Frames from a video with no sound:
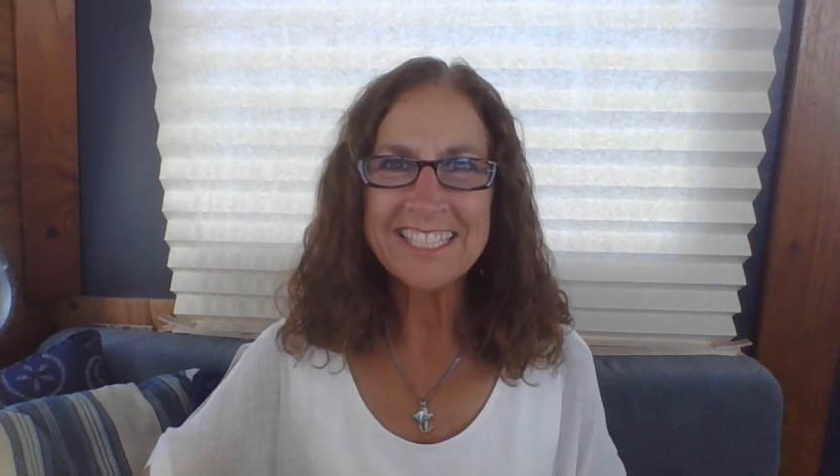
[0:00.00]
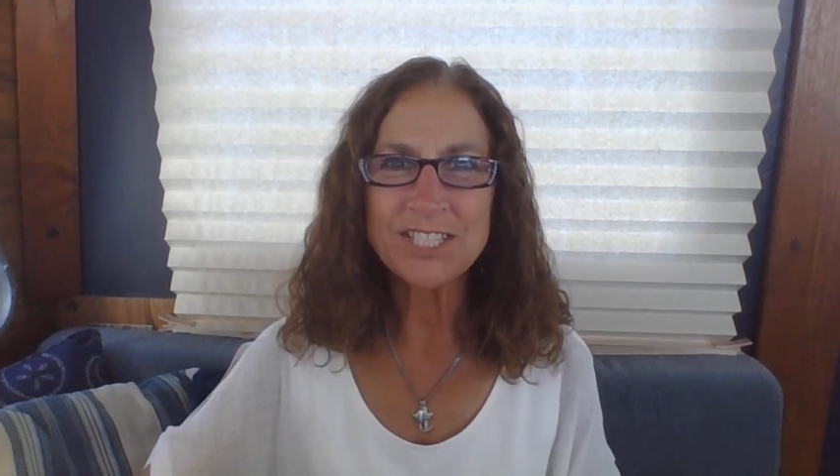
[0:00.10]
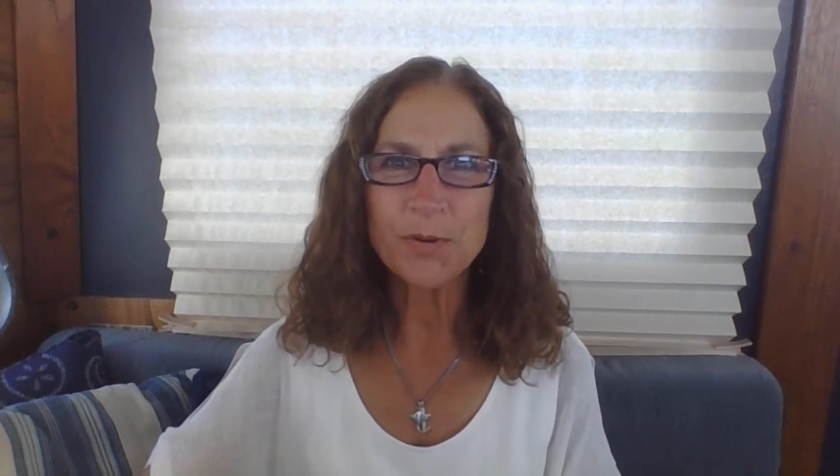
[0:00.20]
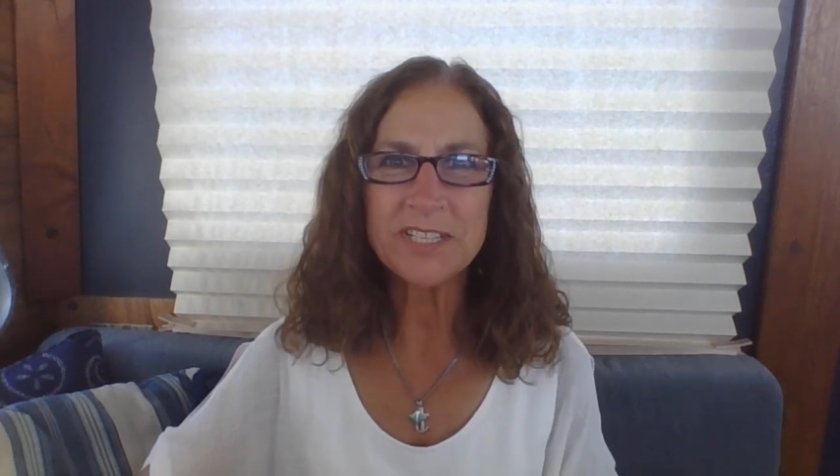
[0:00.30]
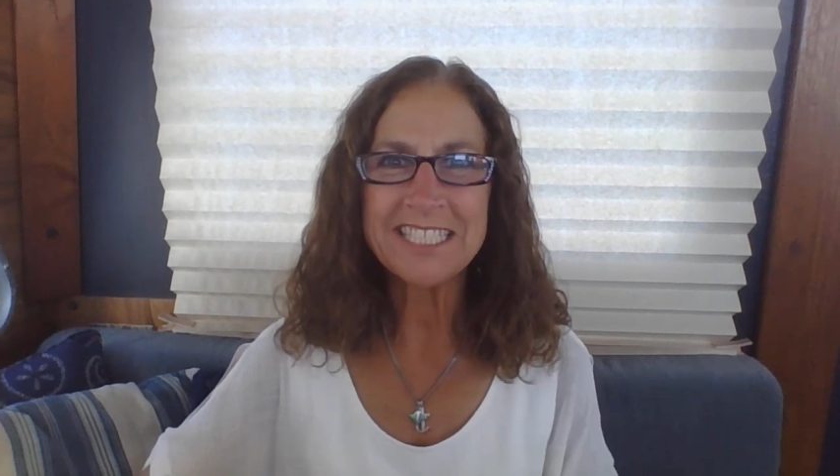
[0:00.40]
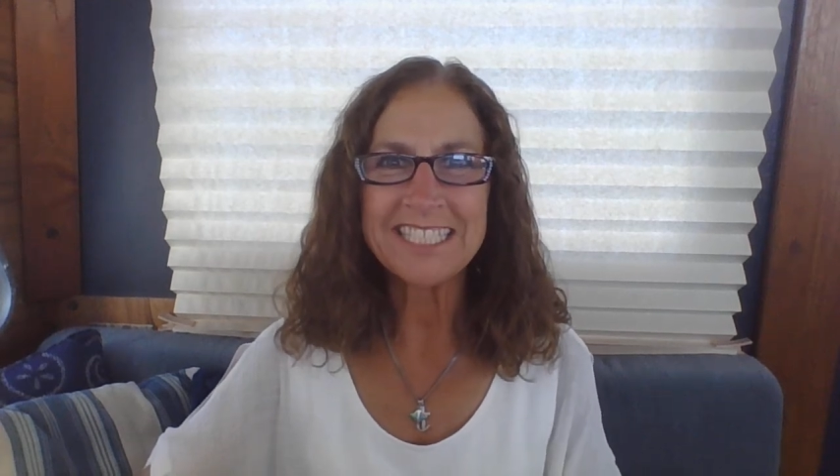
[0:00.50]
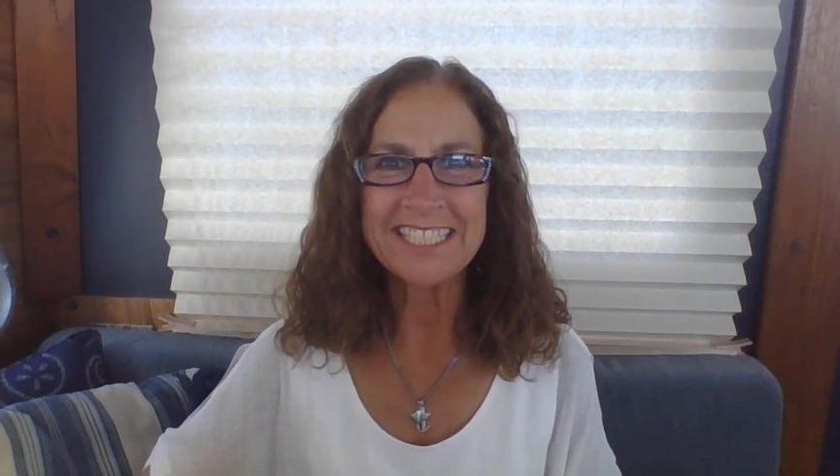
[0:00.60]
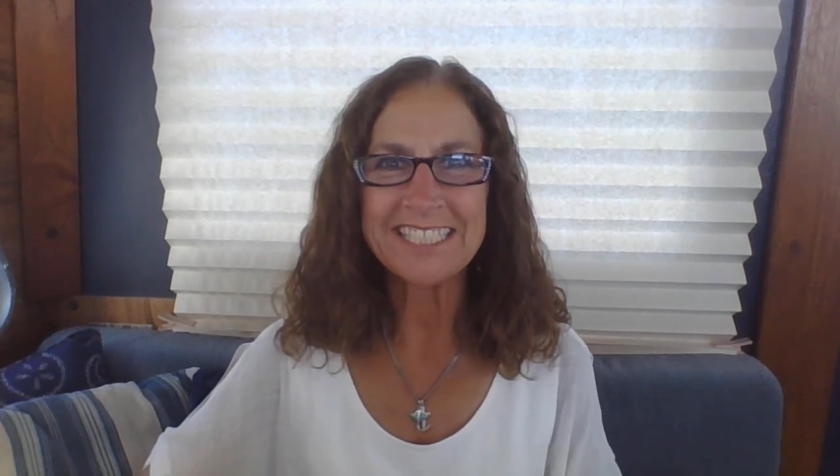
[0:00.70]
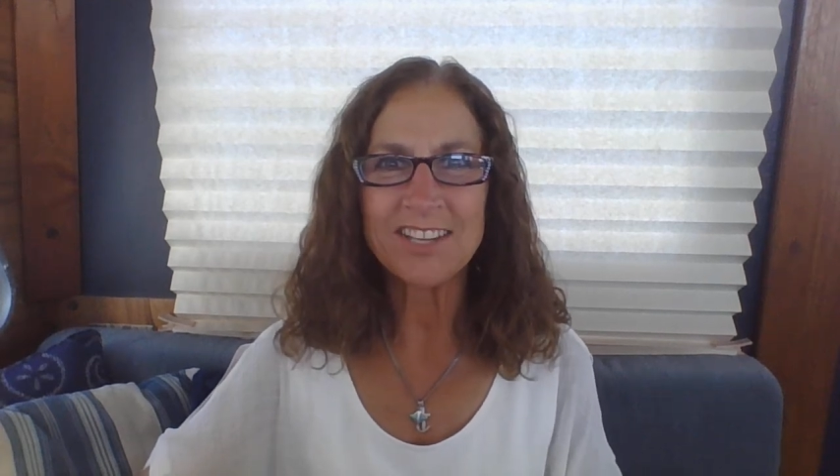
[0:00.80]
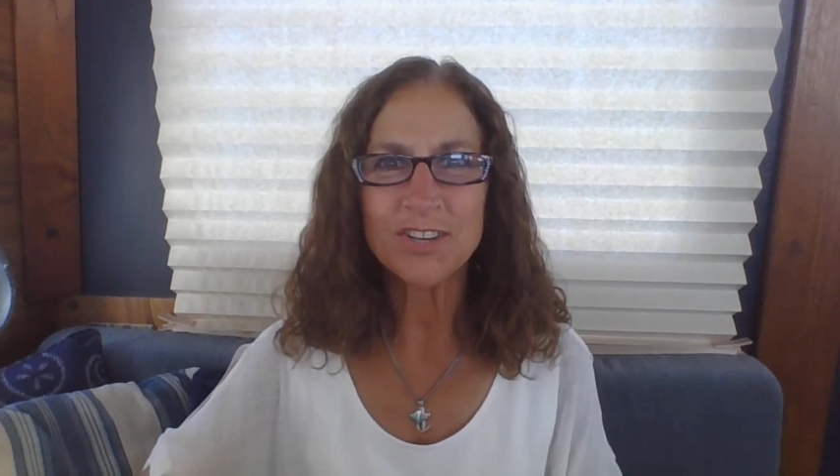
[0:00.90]
This is
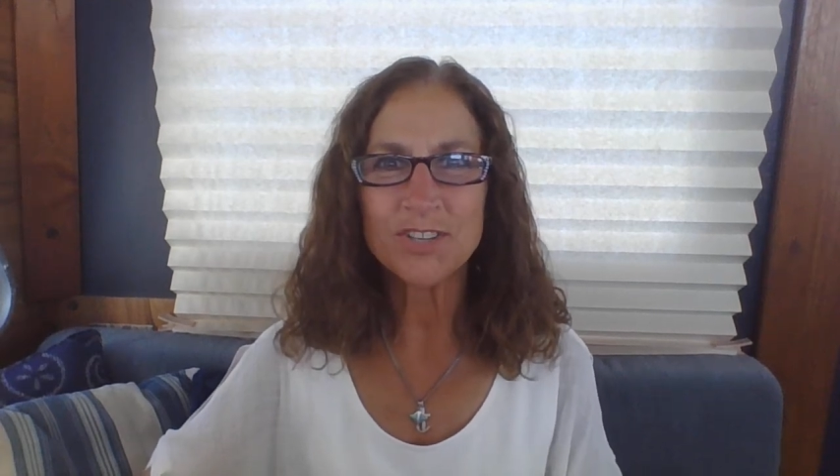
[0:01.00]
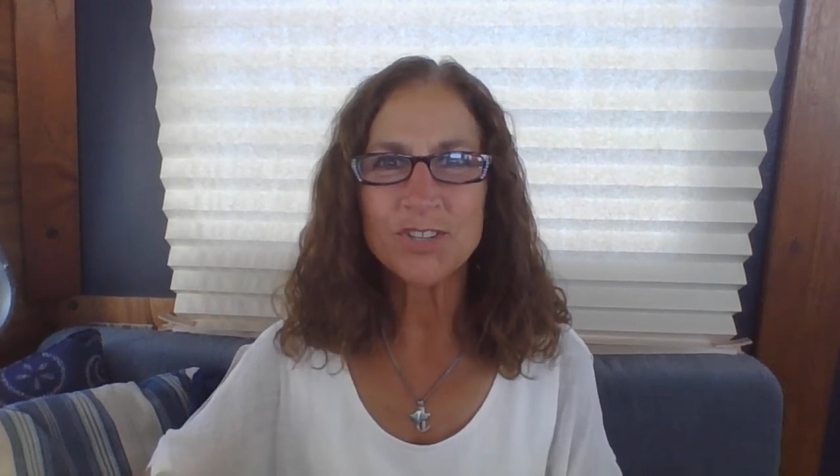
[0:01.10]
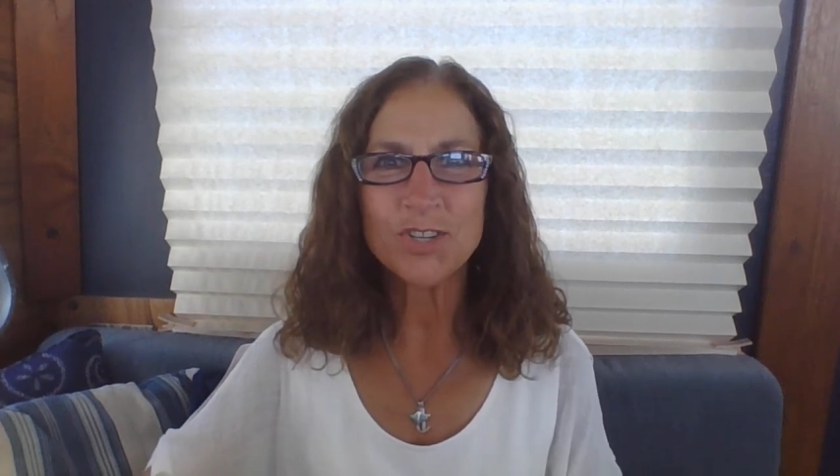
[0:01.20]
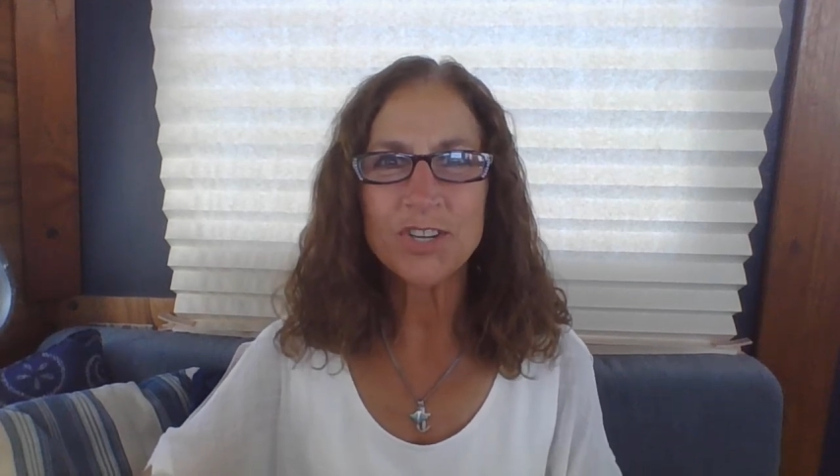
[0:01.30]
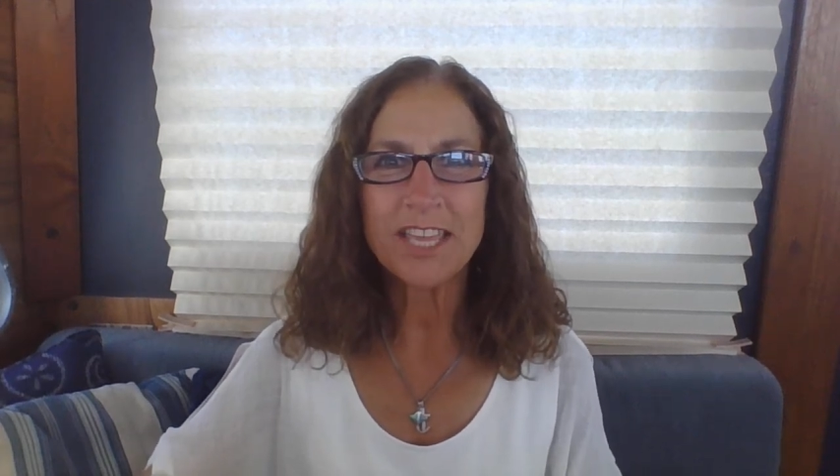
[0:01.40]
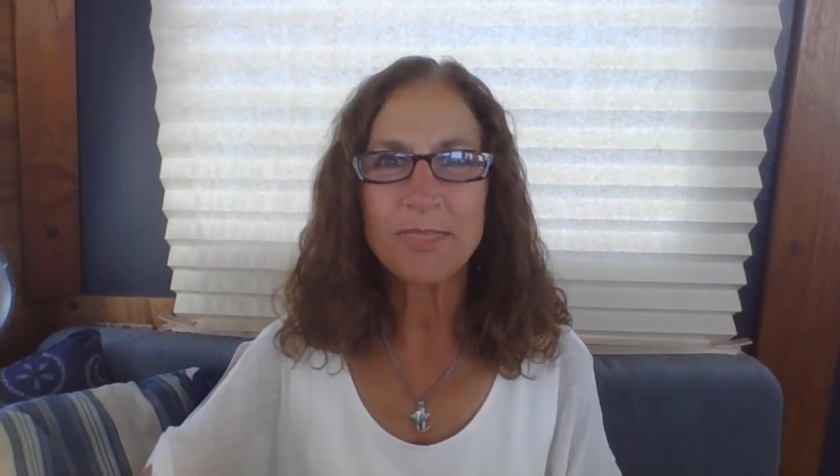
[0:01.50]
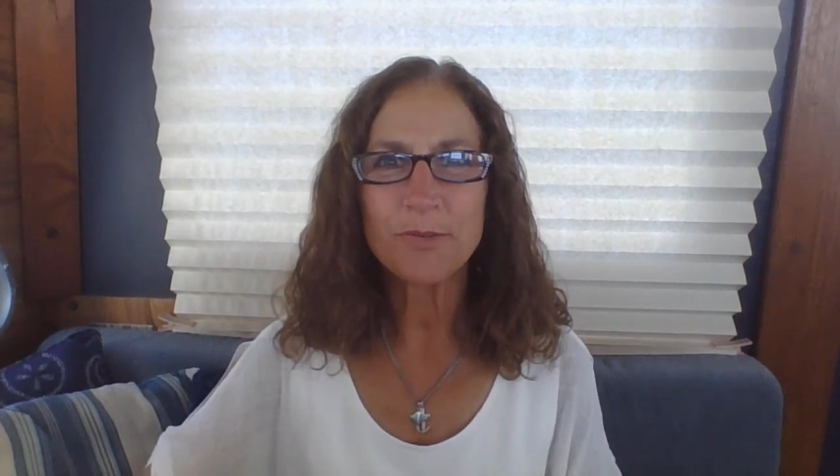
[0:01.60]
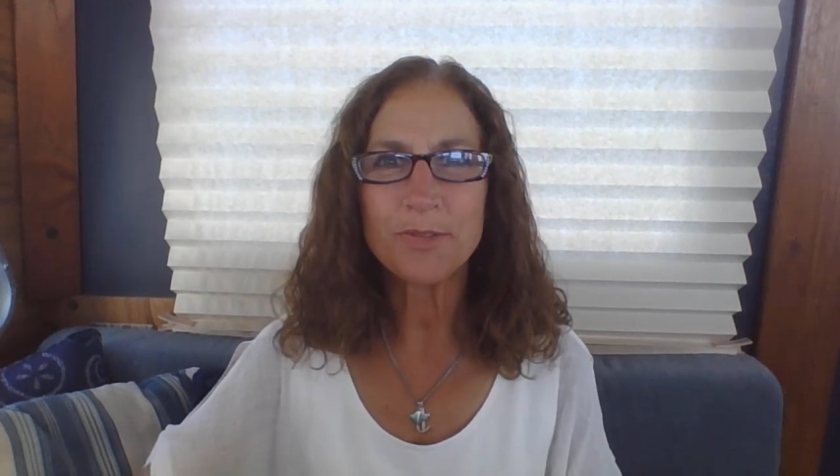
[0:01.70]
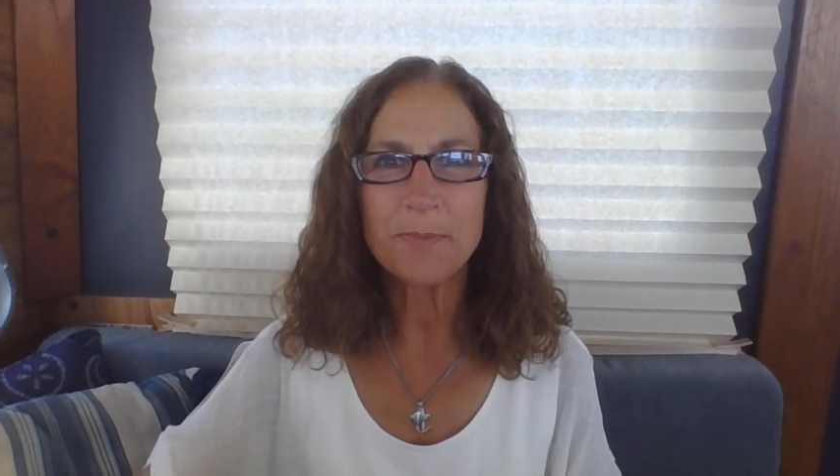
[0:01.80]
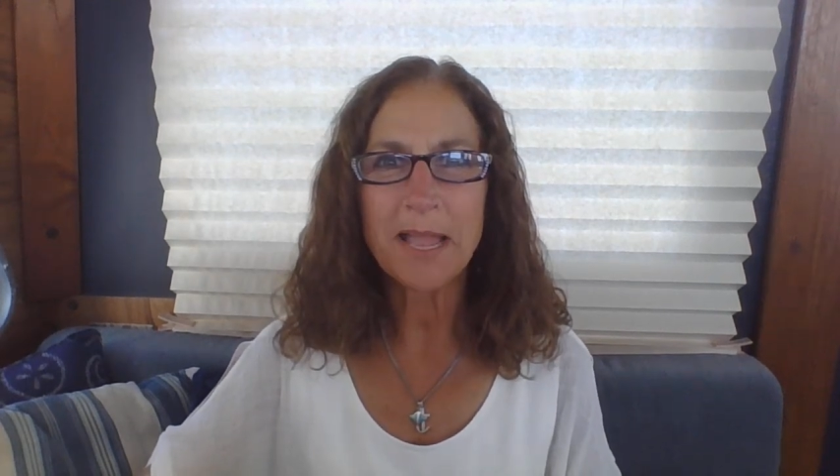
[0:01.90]
Kristen on our journey
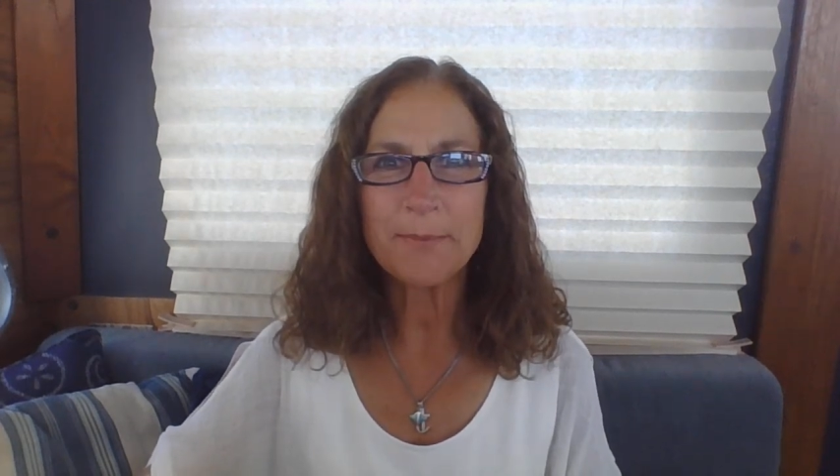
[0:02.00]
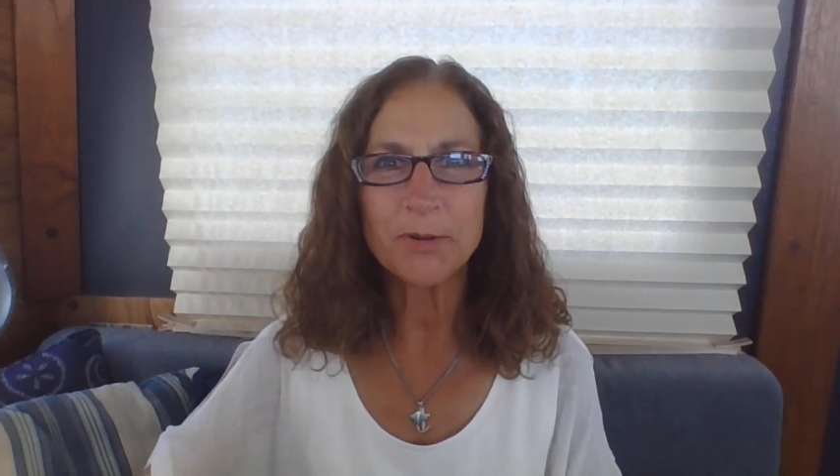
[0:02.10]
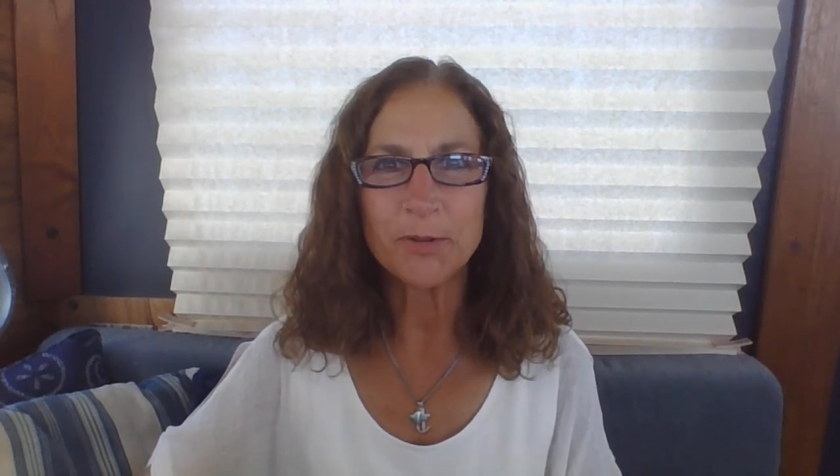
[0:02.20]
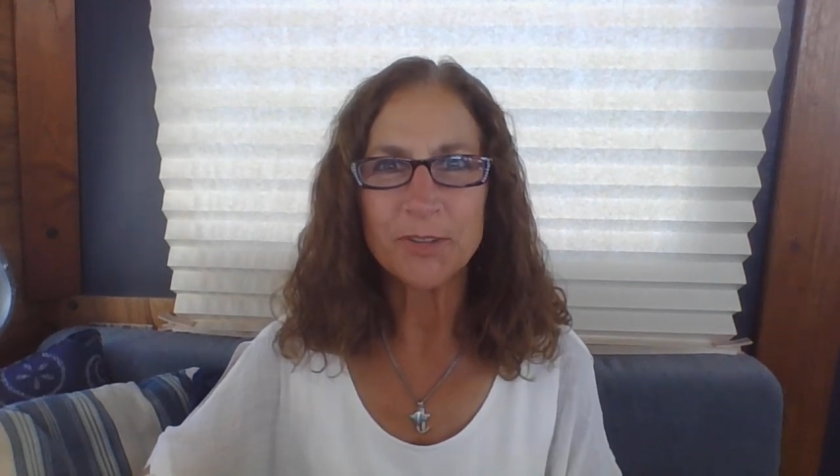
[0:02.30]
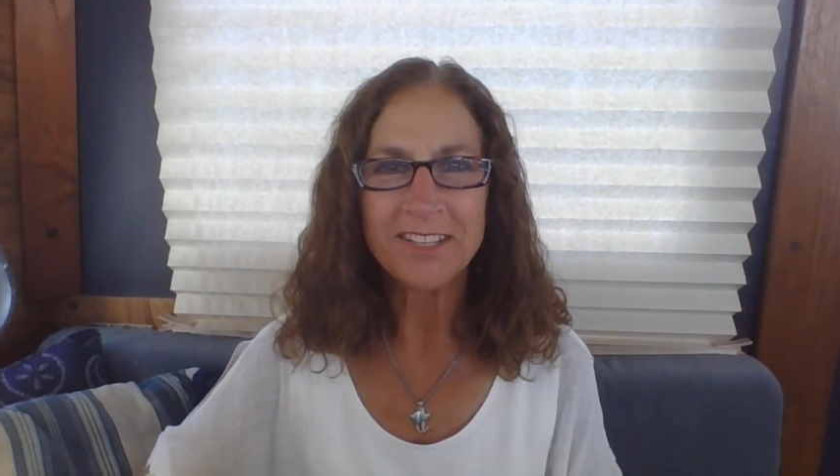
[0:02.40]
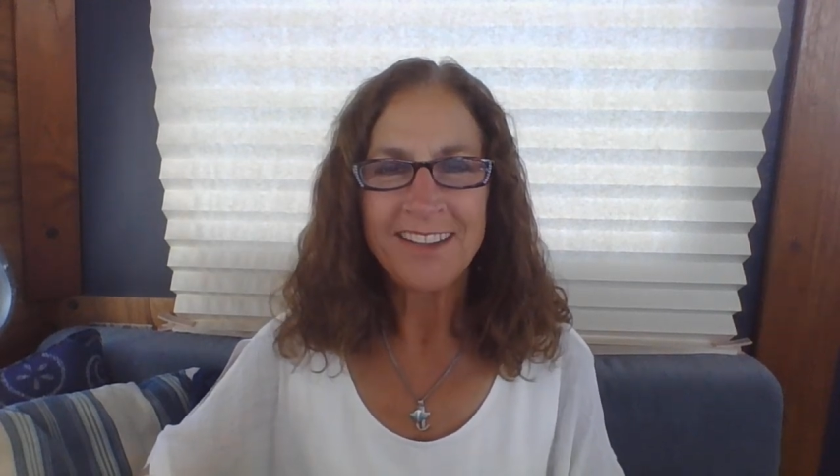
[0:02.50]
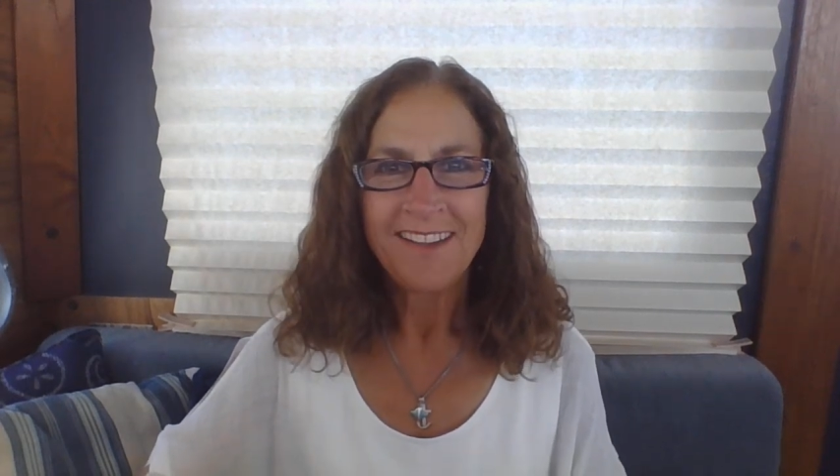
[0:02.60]
through the Bible.